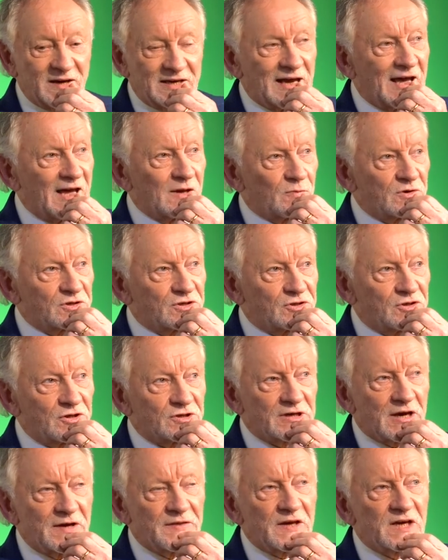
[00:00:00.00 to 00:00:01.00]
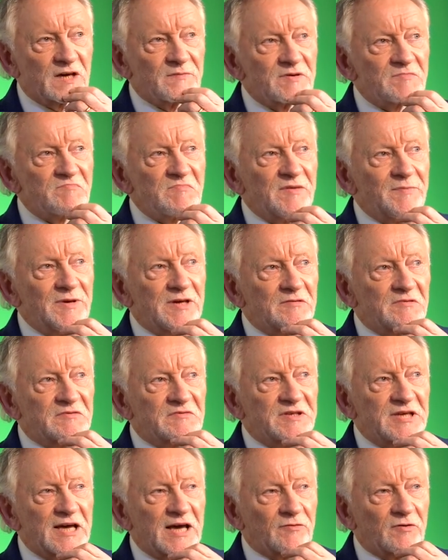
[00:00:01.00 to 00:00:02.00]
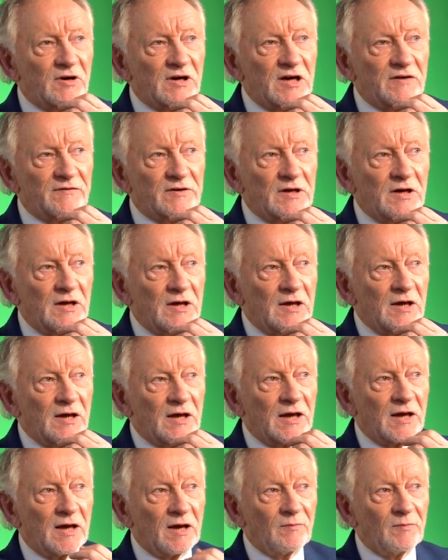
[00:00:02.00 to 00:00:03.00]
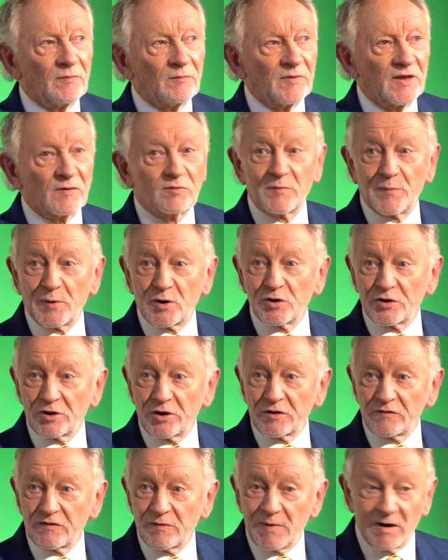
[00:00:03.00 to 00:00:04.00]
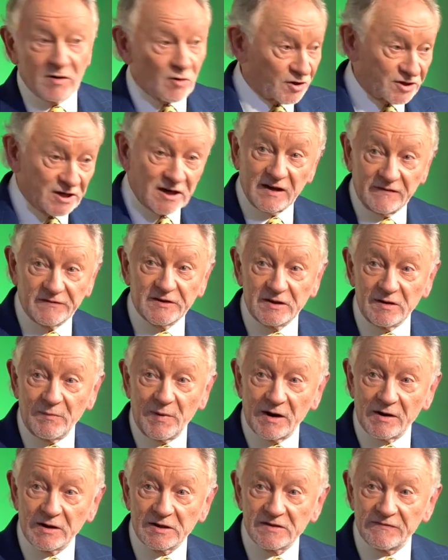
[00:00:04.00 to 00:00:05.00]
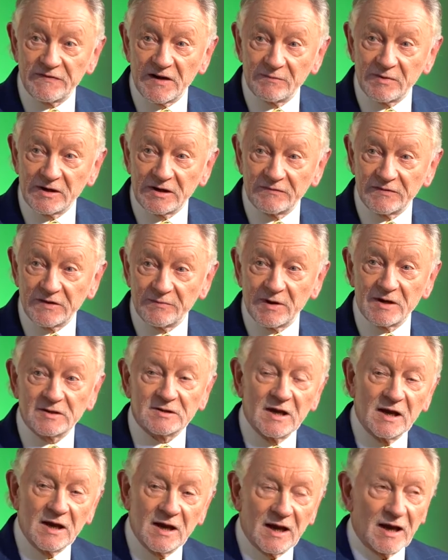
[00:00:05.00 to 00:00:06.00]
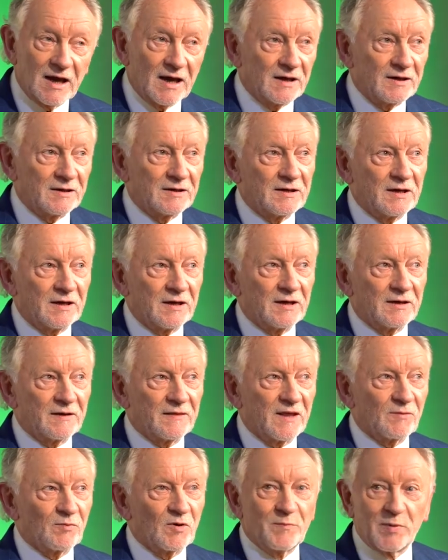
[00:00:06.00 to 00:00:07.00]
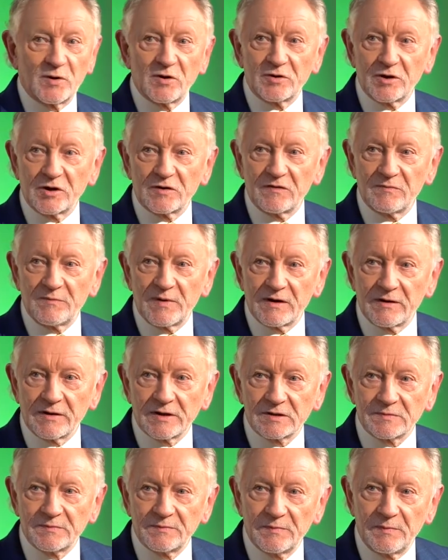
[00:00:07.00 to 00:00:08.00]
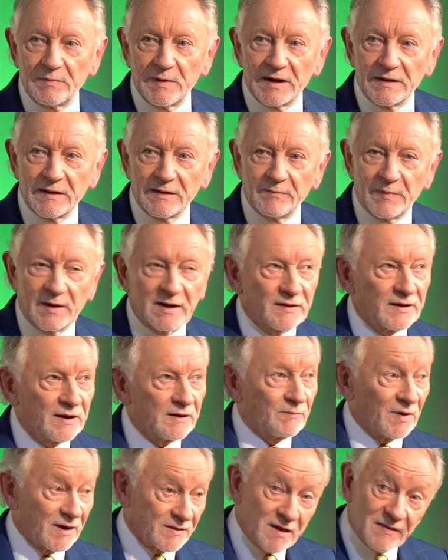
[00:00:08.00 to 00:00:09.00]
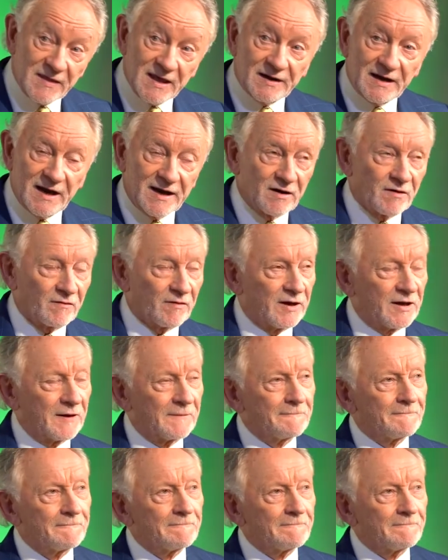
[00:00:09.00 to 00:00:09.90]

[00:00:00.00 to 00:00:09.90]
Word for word: my dad was just, I think, about maybe 10 or 11, um, they were burned out of the barracks because they lived in the barracks. The family lived in the barracks, and uh, they were burned out of the barracks by the by the by the then IRA.